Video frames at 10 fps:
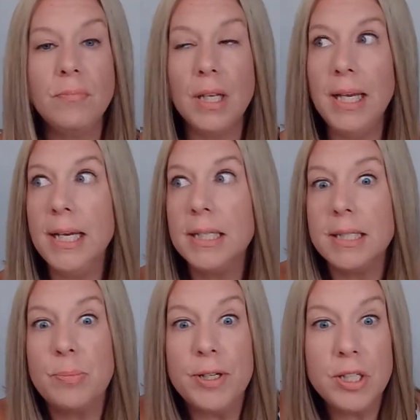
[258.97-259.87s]
And
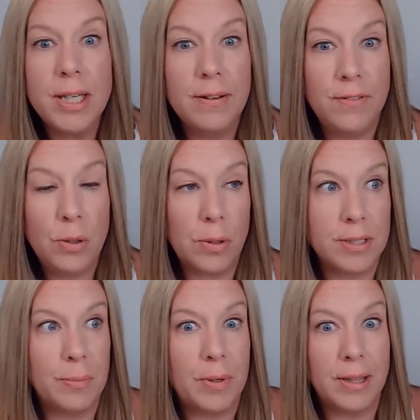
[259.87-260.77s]
especially if you are
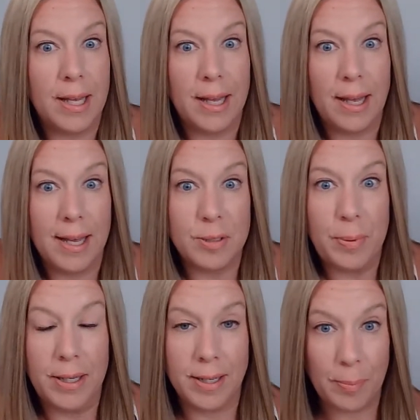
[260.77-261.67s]
someone that has
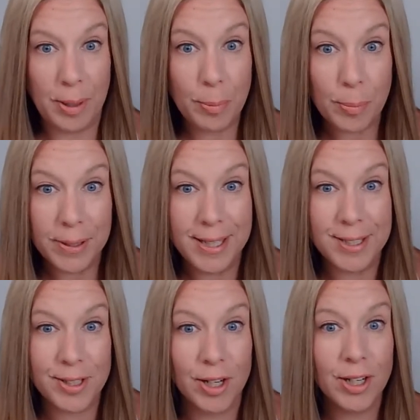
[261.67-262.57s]
been a people
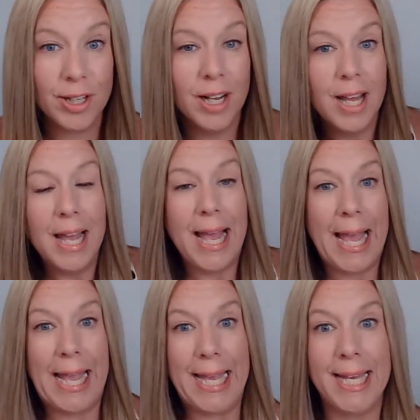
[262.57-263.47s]
pleaser
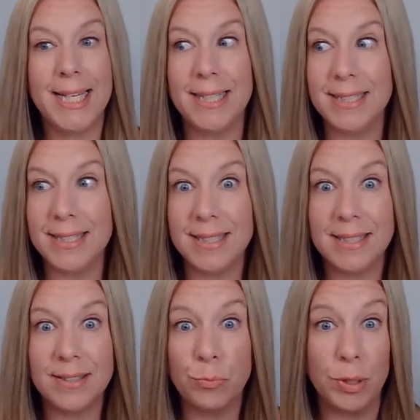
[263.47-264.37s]
and
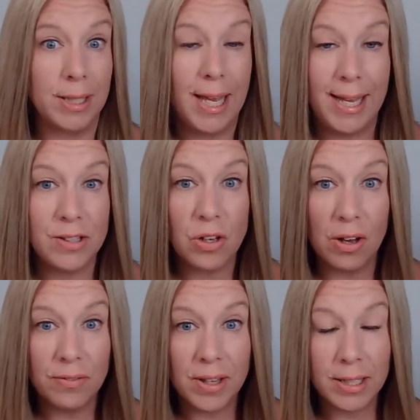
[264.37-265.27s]
really hates
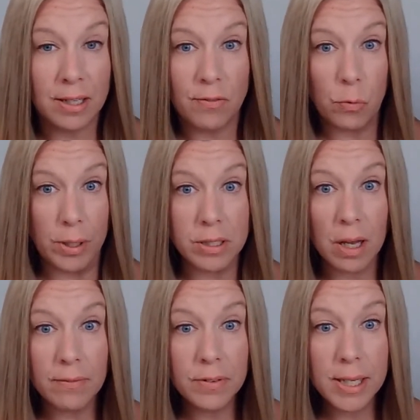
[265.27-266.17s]
conflict and avoids
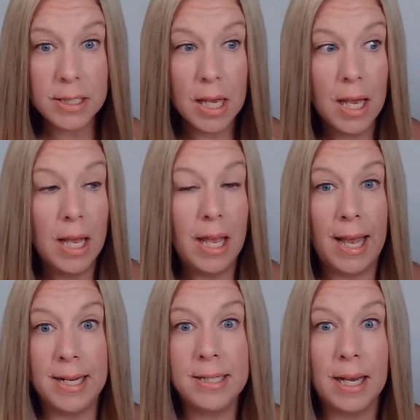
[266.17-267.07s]
conflict,
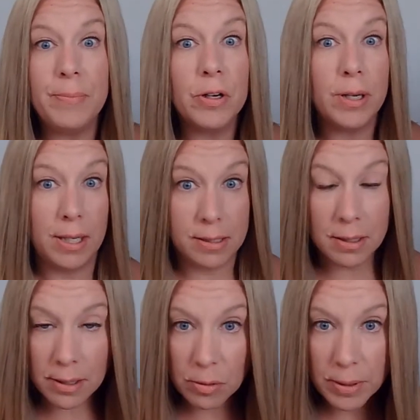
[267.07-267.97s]
anytime there is a
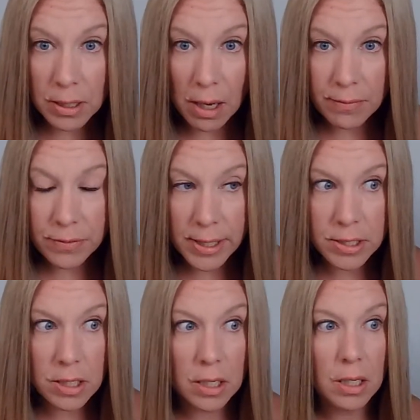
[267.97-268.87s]
little bit of
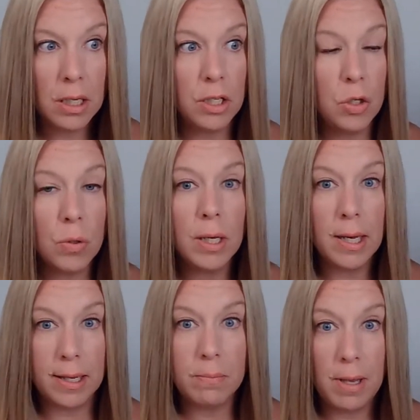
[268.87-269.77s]
conflict, you can
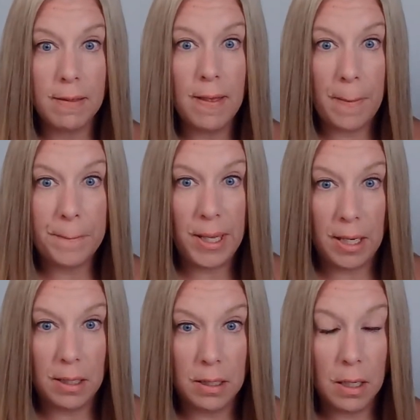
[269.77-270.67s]
kind of make that
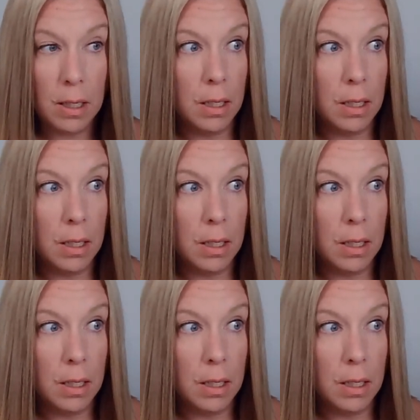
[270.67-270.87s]
mean,